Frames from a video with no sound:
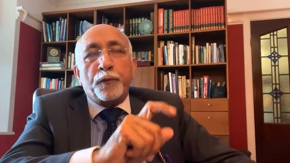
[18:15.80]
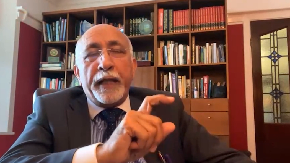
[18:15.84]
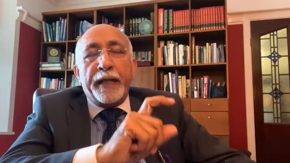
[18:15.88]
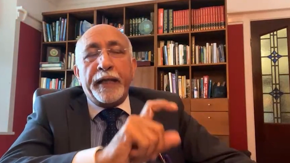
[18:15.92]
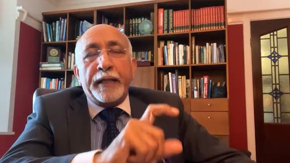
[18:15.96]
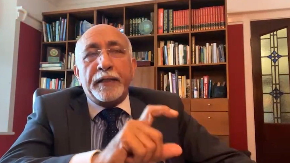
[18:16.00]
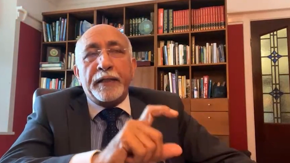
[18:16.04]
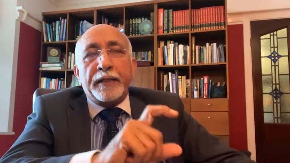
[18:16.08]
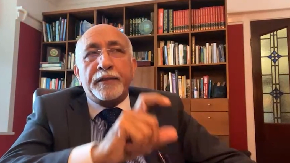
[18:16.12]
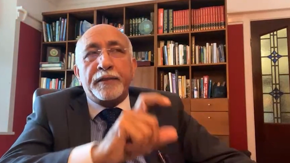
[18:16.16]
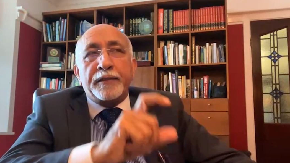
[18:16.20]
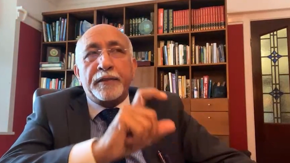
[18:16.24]

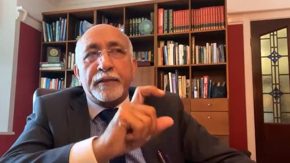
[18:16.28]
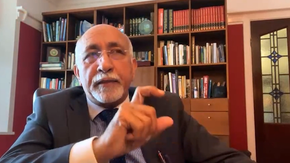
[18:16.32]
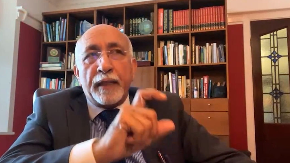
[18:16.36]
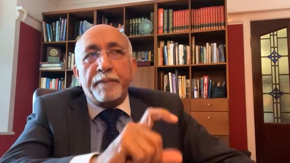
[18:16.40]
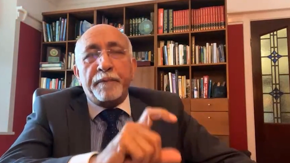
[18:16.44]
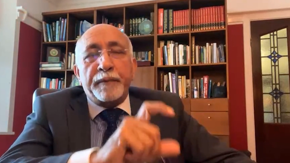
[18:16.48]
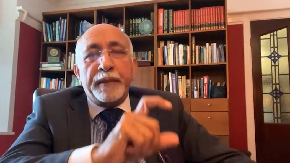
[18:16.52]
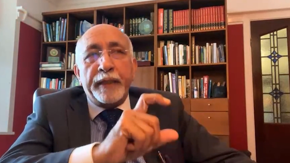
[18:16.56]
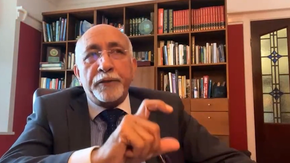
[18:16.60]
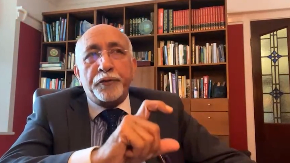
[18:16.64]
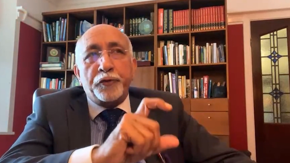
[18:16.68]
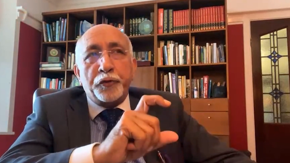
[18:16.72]
there is
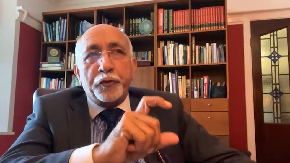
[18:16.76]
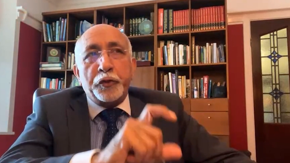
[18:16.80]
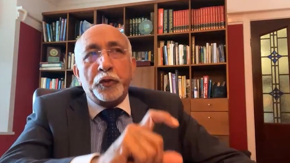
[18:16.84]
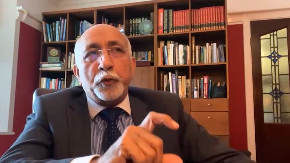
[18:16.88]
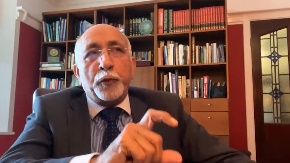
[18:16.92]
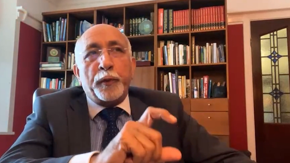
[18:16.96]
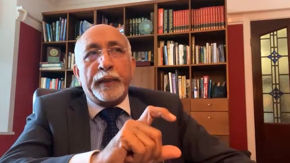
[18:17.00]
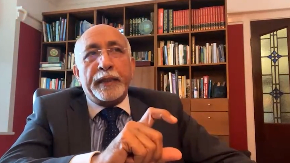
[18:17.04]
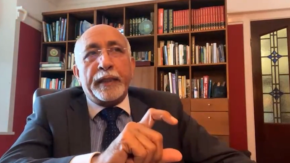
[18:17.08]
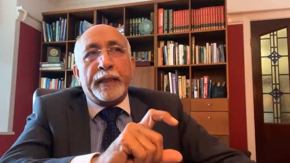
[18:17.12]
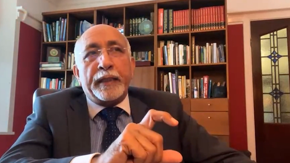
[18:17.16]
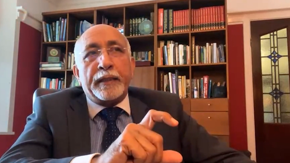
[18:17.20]
something to
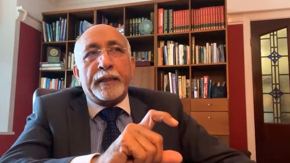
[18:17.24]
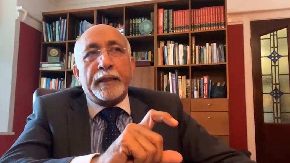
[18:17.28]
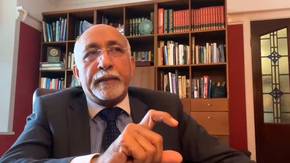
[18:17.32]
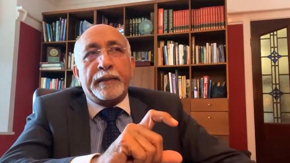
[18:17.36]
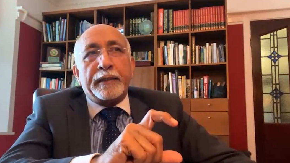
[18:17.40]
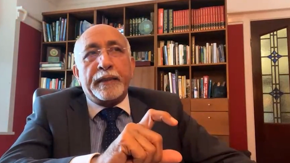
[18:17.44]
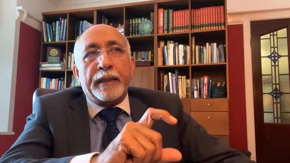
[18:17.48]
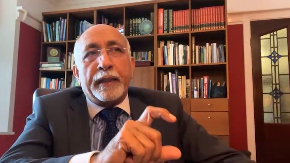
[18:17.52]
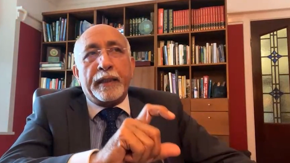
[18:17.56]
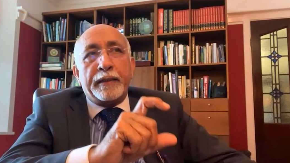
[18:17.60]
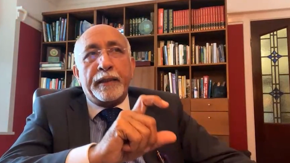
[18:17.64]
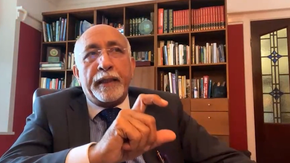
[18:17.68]
do with
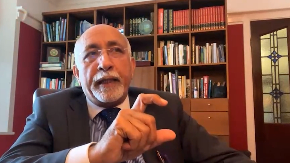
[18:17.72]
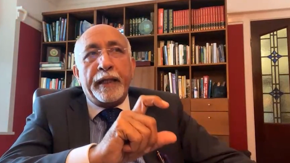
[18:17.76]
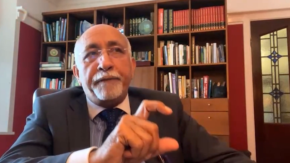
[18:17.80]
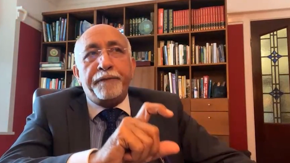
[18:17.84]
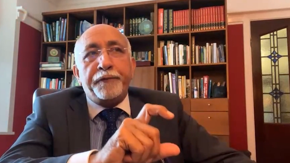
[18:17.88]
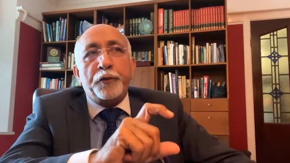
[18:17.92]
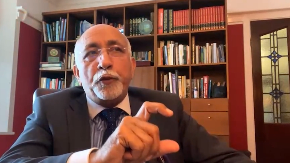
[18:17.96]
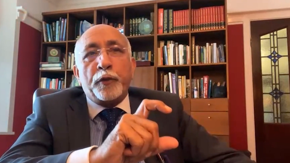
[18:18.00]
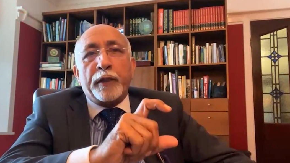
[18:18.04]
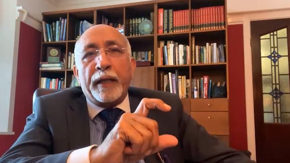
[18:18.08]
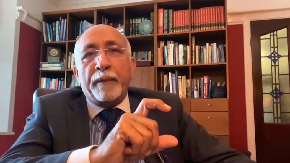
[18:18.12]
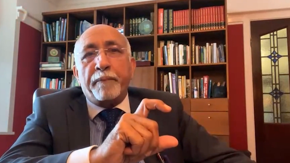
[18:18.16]
it that
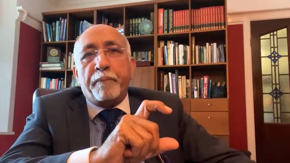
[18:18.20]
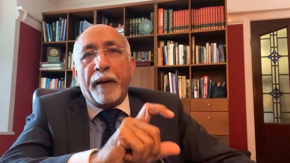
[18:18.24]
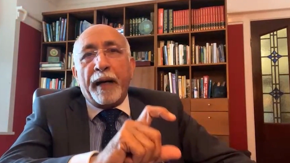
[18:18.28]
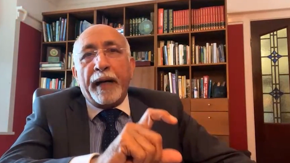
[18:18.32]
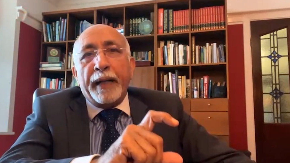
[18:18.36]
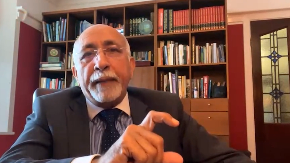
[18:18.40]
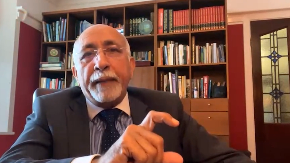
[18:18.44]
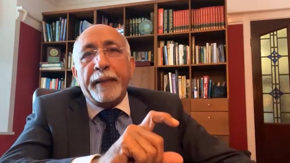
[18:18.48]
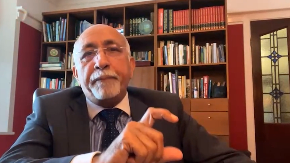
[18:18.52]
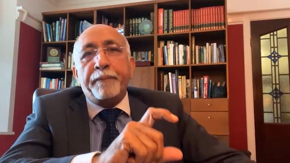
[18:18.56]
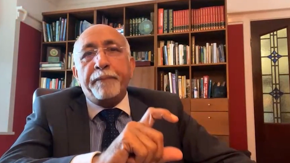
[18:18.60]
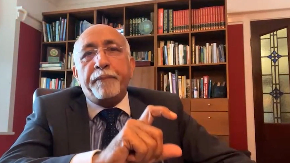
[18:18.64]
if you can
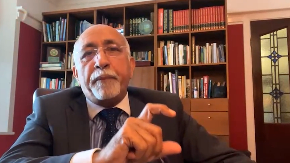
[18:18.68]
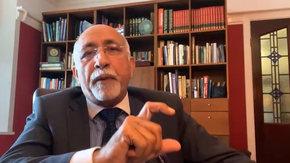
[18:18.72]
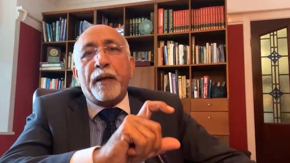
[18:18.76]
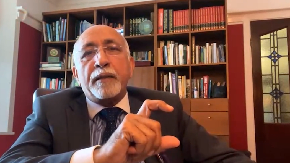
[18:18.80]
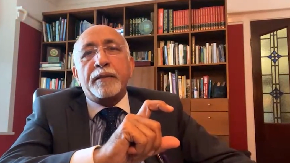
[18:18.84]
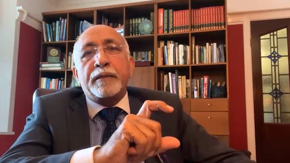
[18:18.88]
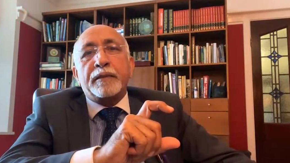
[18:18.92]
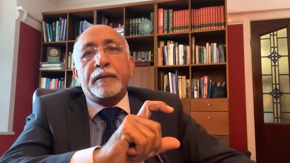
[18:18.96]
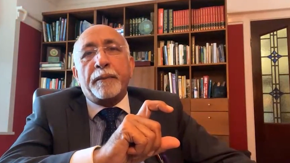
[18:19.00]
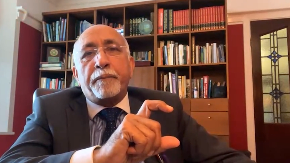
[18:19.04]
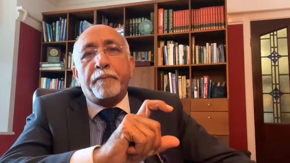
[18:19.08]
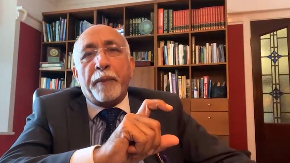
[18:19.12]

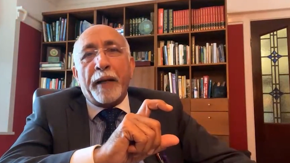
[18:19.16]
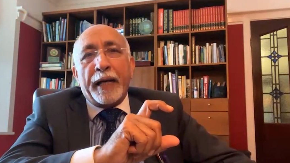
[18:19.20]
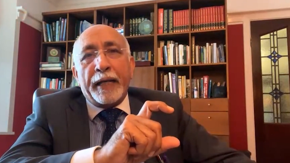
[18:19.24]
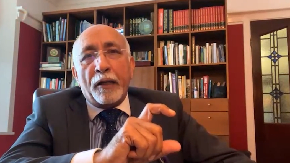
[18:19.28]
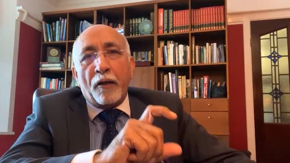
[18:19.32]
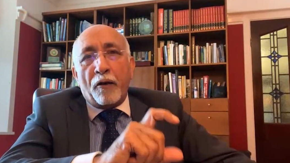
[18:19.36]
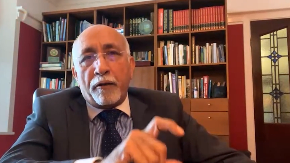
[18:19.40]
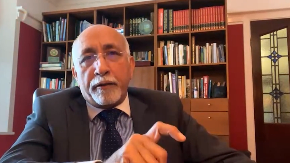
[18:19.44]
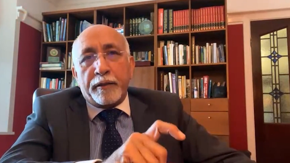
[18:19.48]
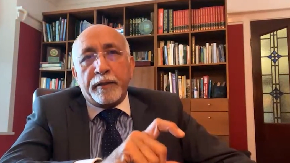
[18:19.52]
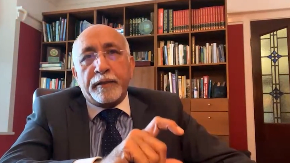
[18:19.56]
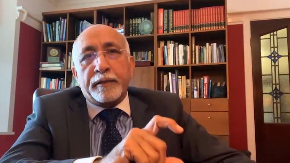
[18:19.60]
bypass the
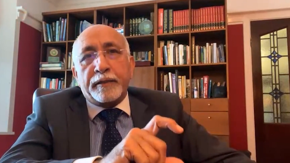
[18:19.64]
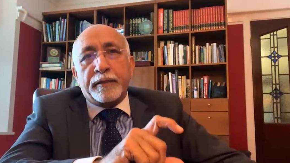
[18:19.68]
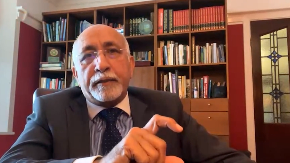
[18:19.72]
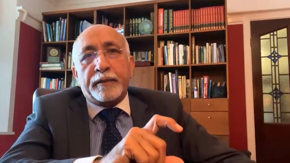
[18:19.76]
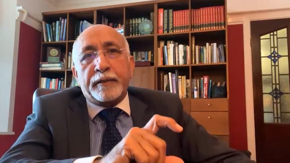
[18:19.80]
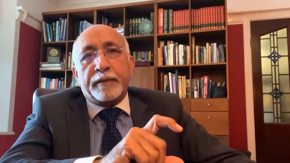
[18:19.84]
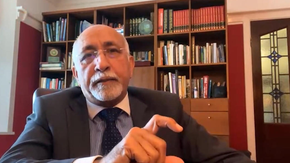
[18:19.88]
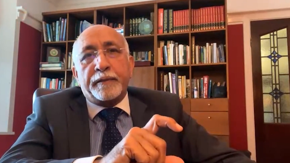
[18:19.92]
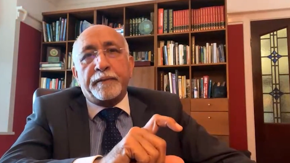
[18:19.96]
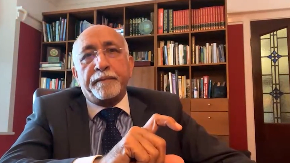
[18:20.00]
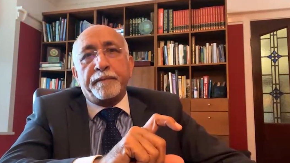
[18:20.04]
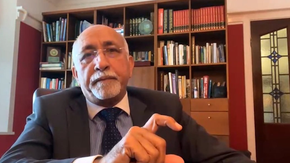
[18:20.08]

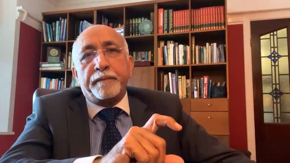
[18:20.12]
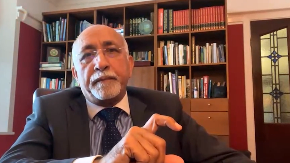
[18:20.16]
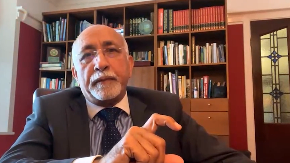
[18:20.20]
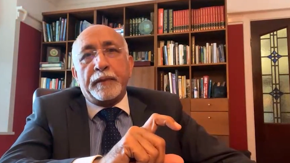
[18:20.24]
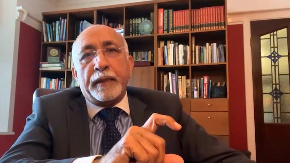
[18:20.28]
pylorus